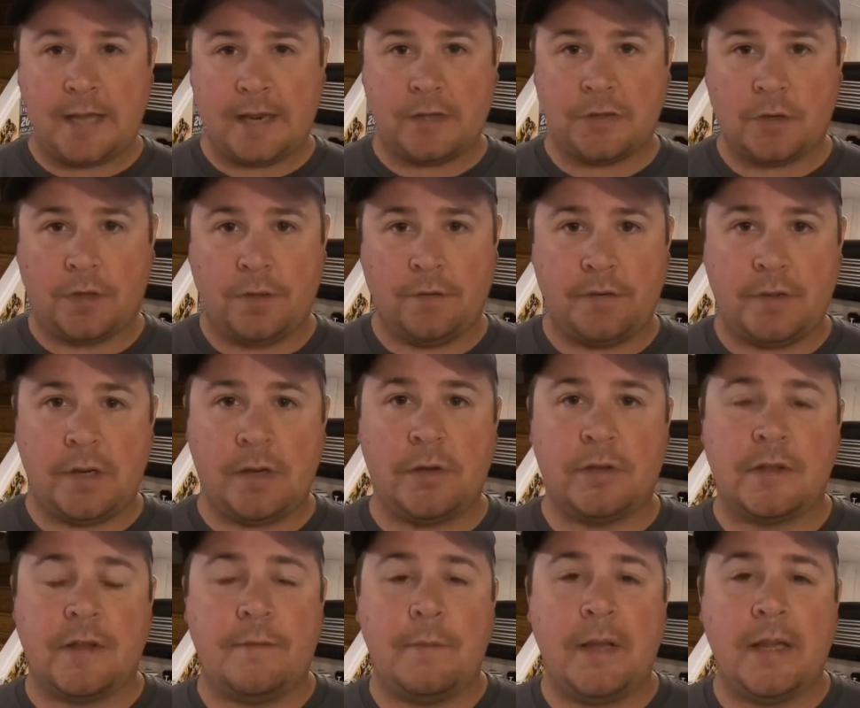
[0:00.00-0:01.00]
It's all the videos
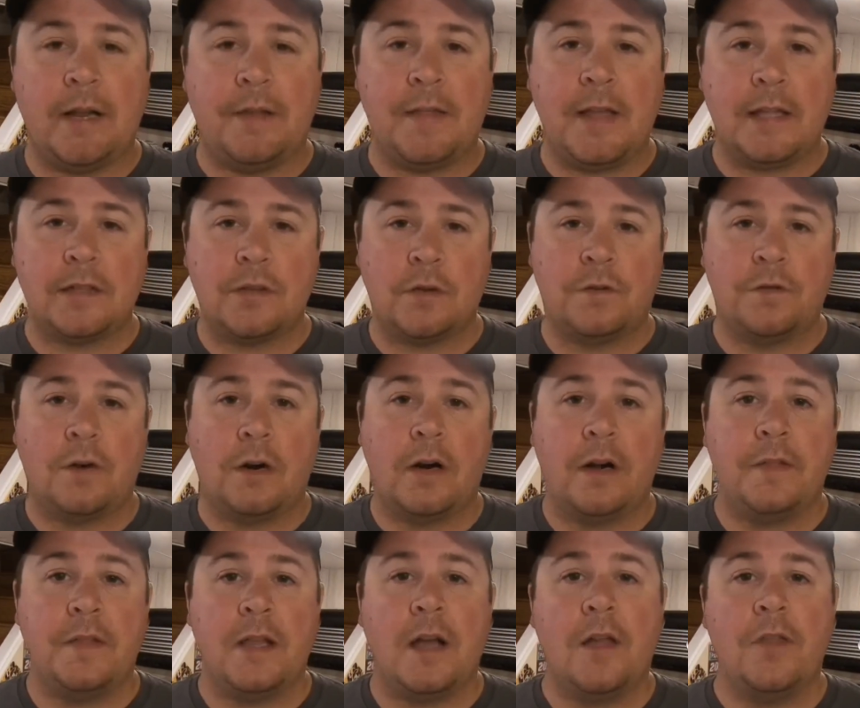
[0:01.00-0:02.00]
I've made on that so far.
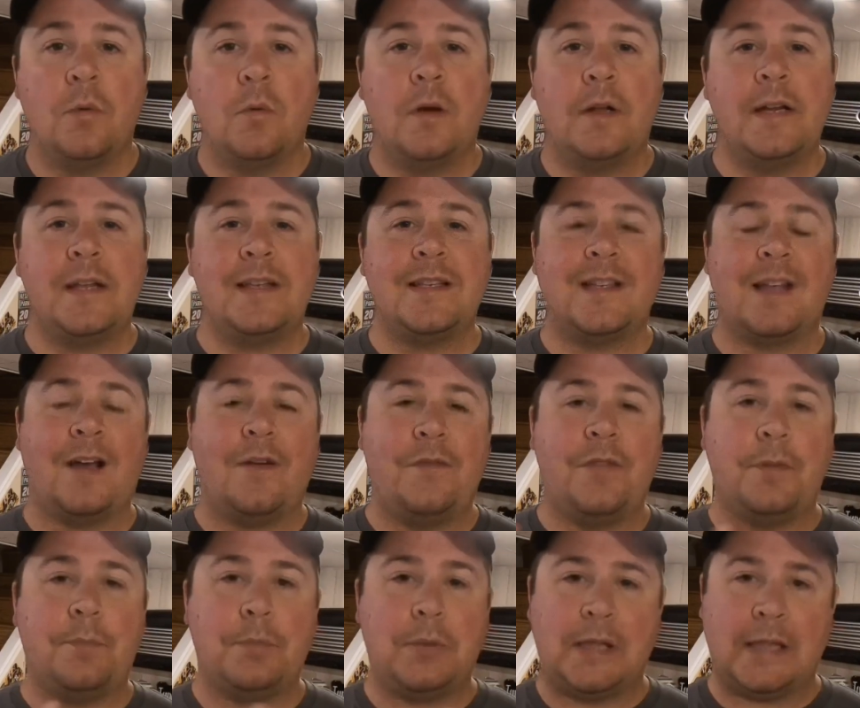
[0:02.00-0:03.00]
And the other one is of
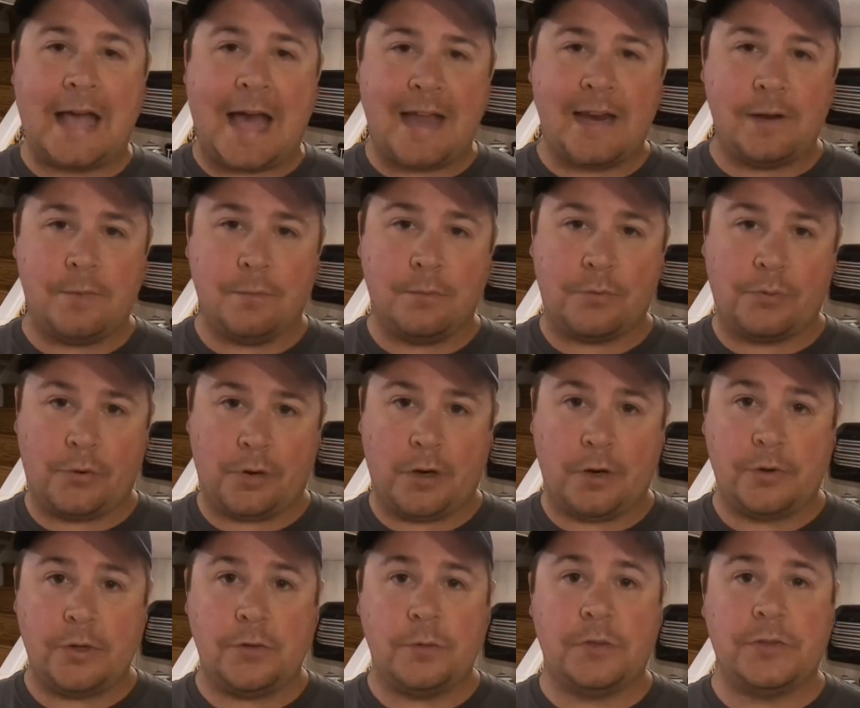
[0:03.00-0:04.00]
the Platinum Pro,
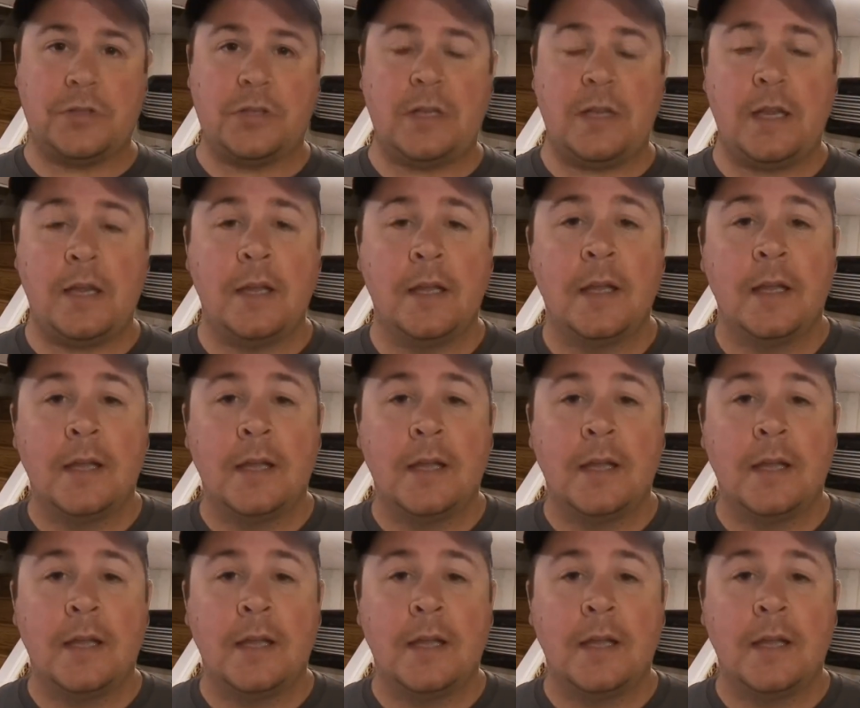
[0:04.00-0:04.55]
you will see.